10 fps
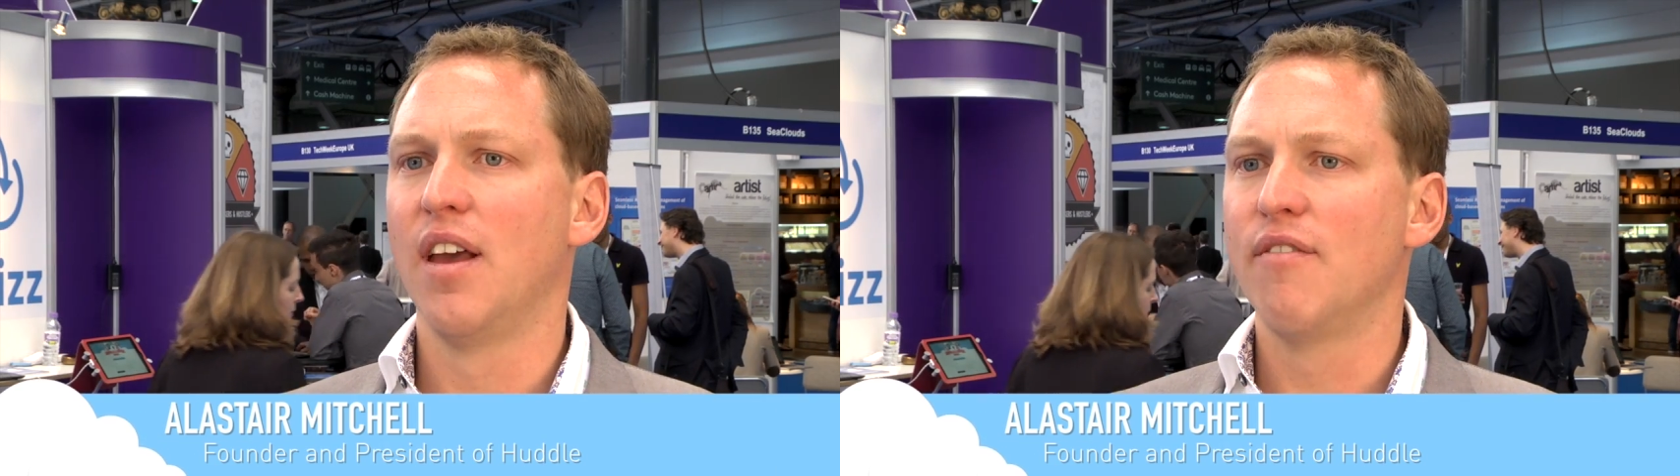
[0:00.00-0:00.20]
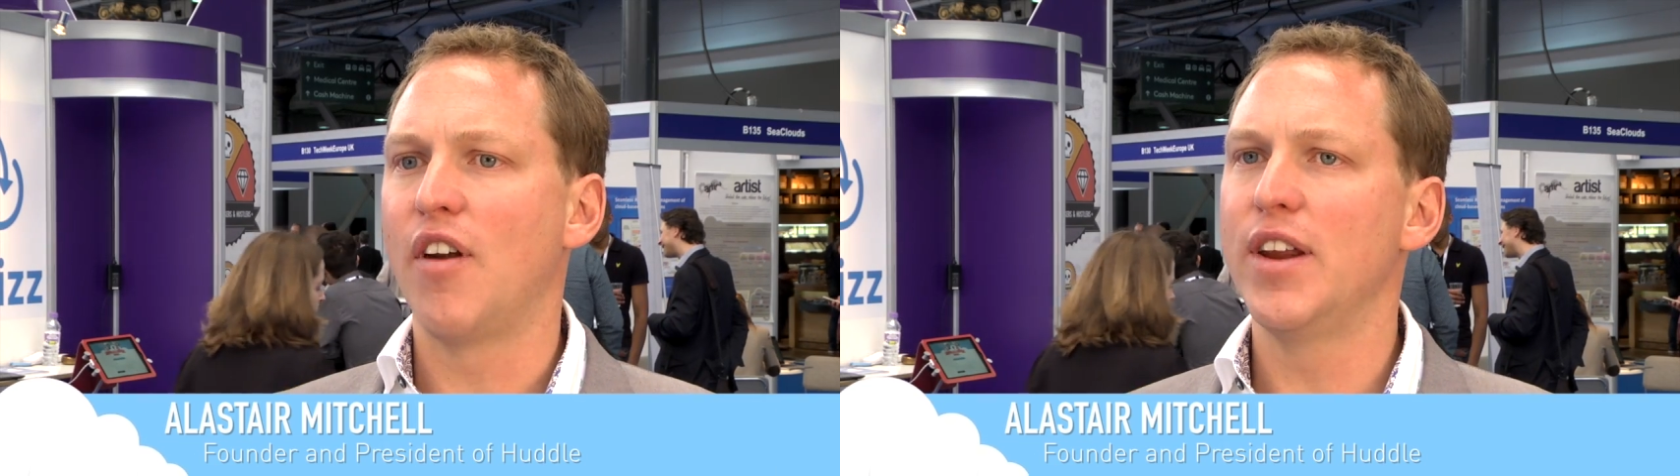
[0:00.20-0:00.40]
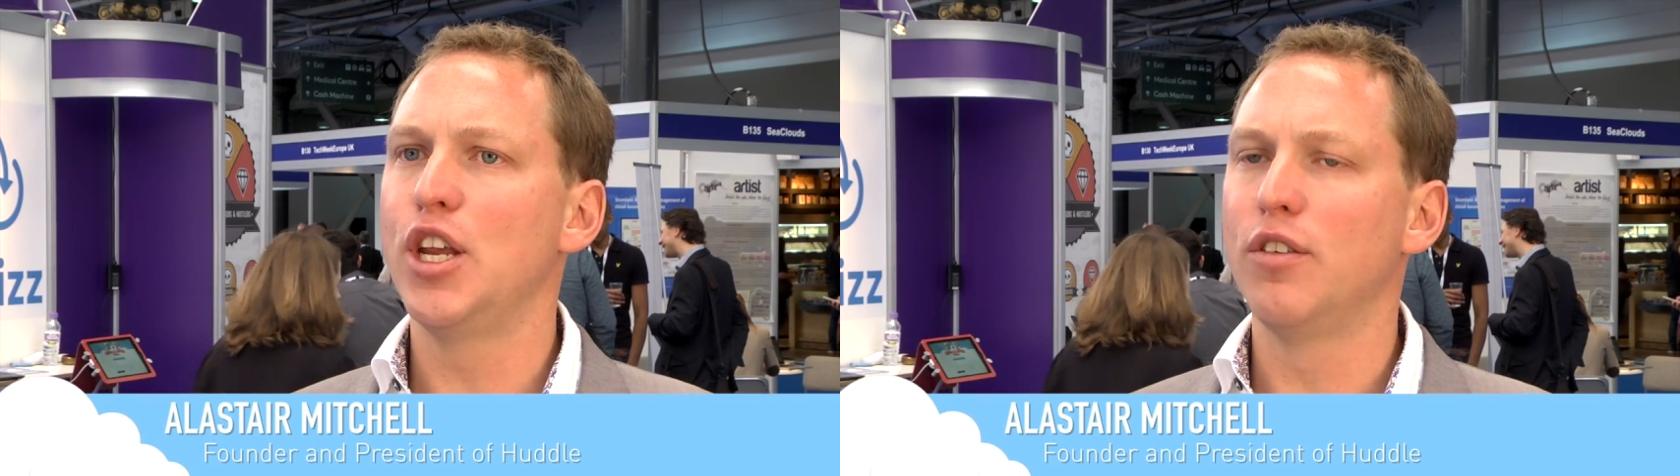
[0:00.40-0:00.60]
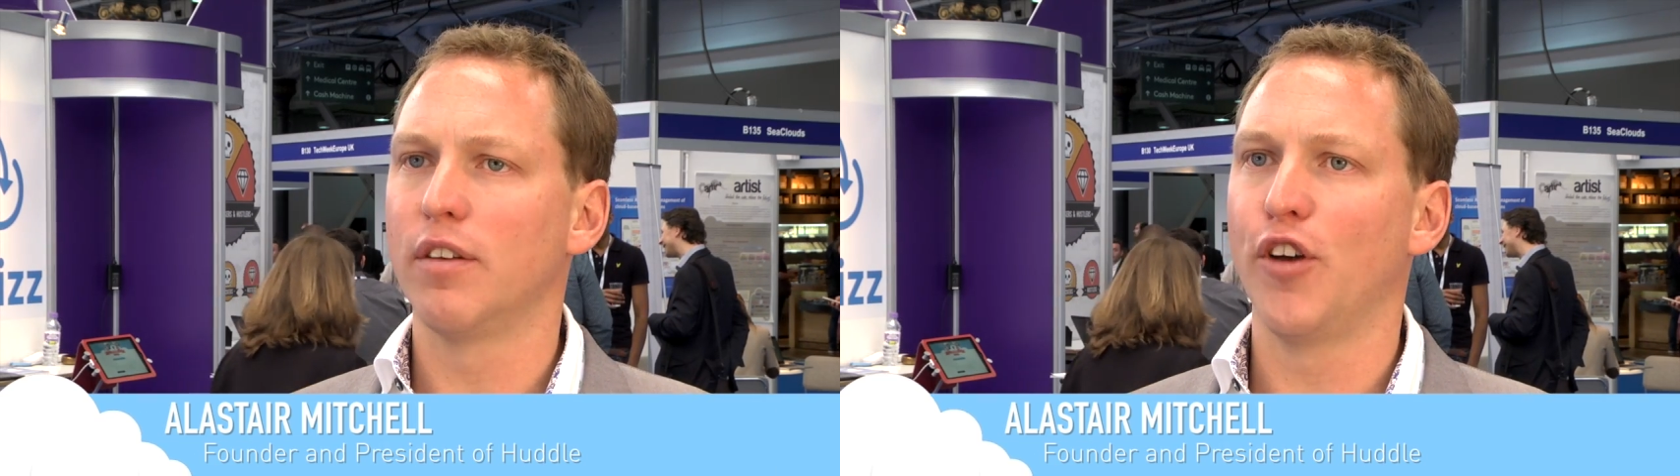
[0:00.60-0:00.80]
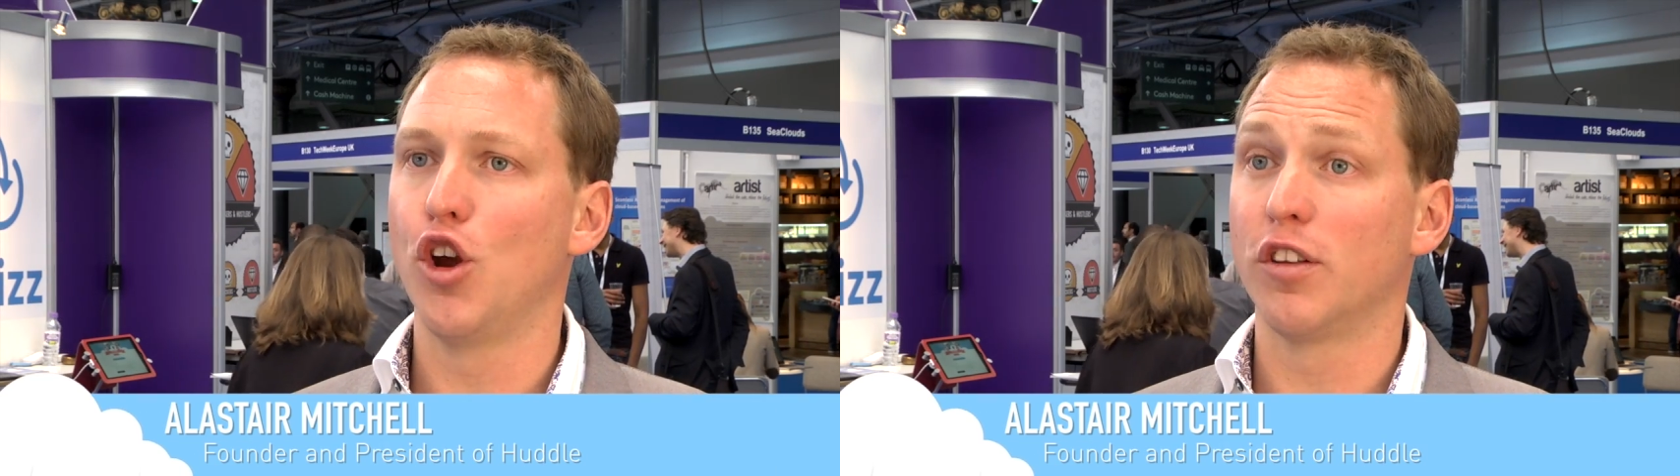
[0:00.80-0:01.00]
very
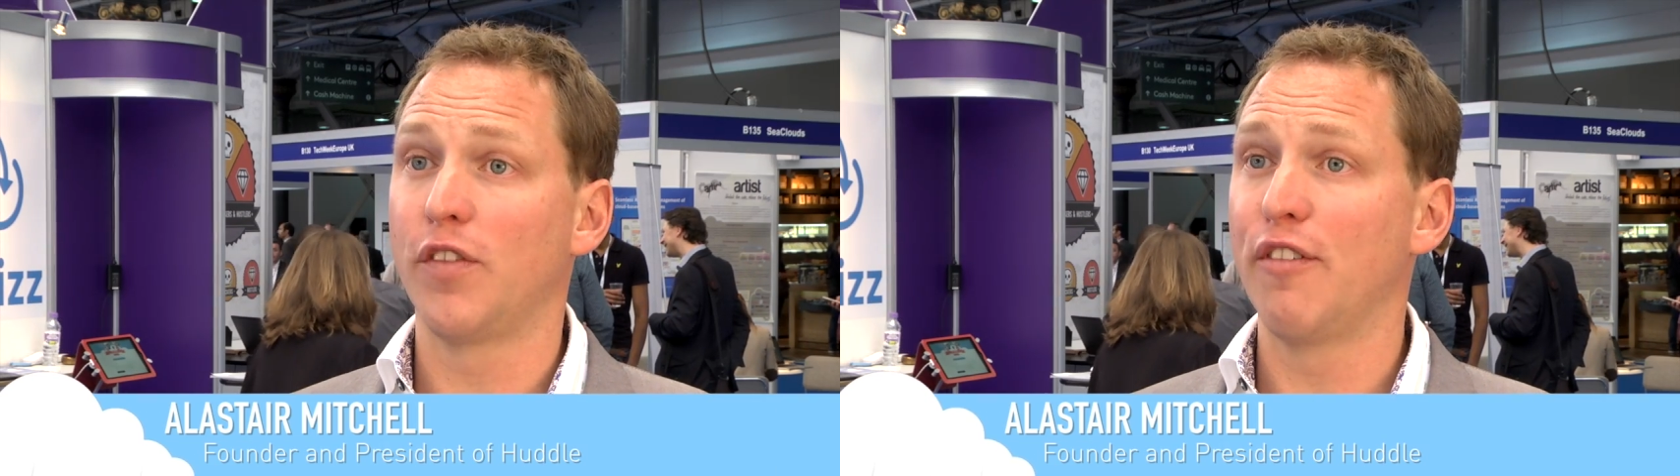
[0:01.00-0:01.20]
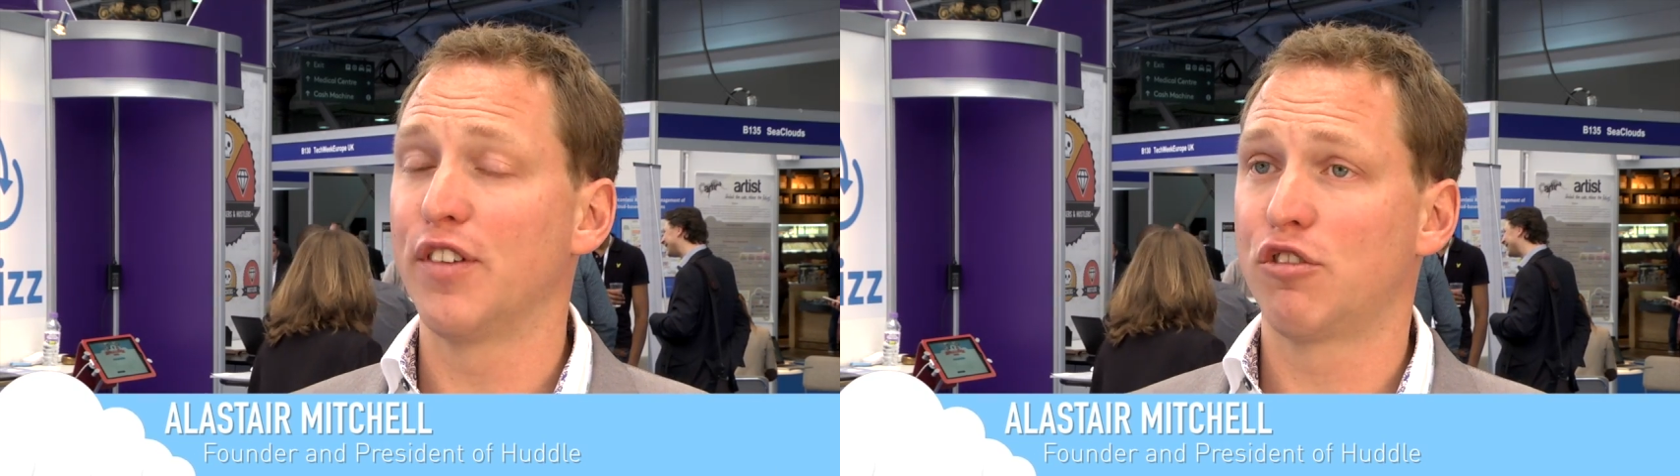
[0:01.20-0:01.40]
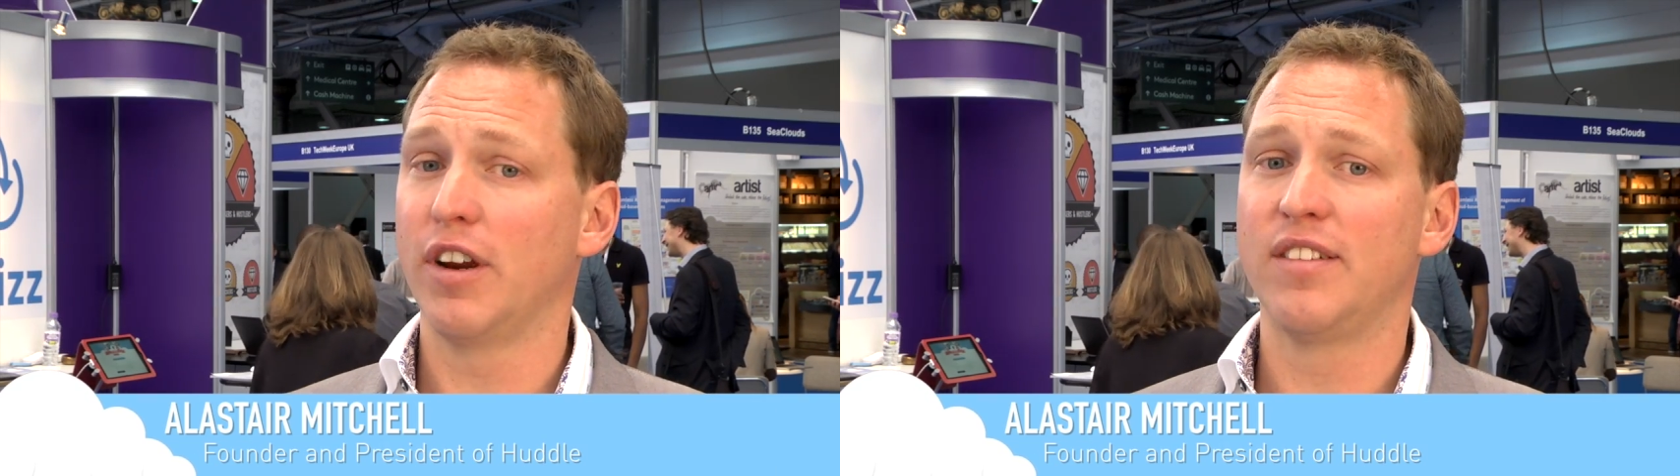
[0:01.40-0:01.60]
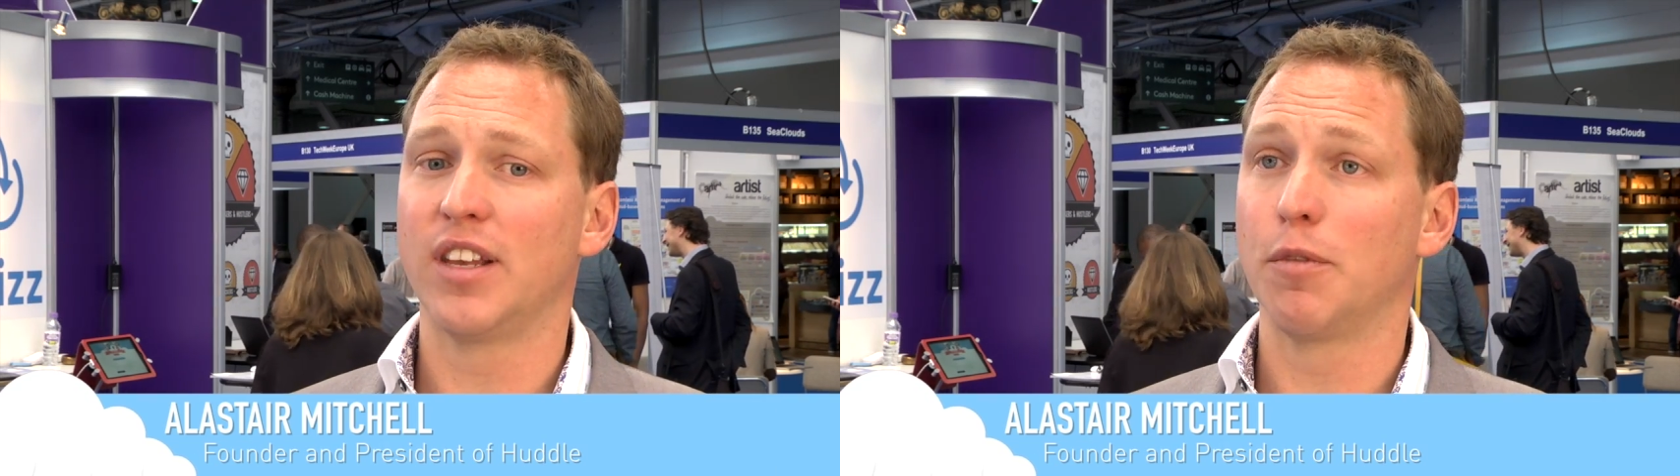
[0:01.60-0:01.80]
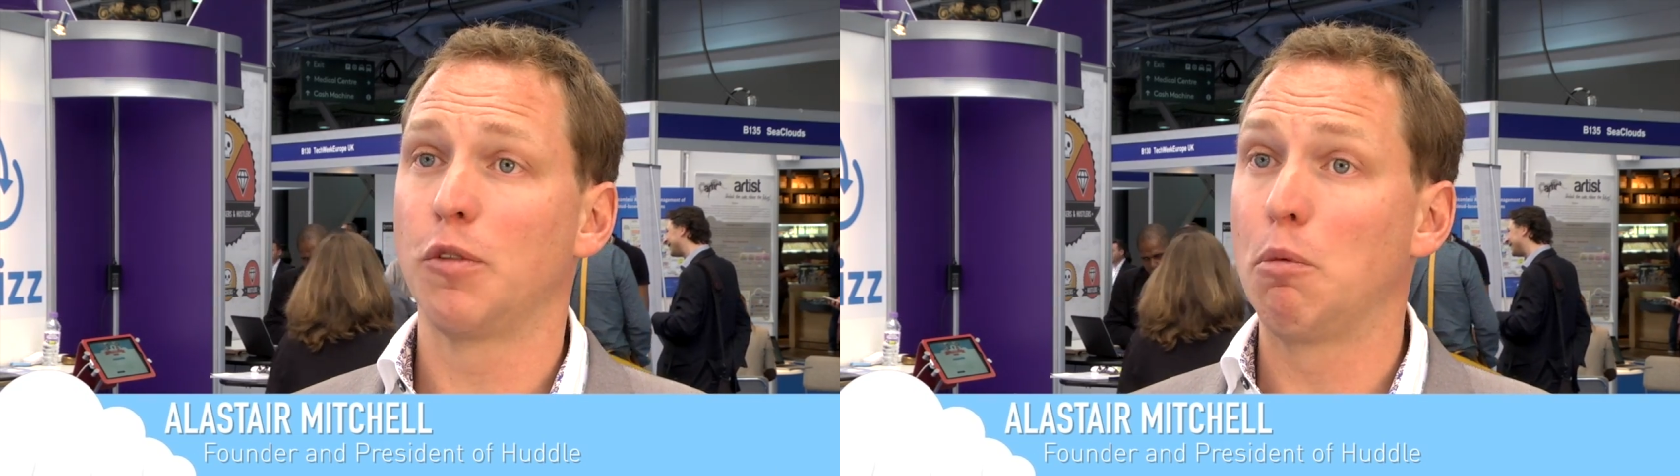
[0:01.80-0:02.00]
user-focused, very frustrating.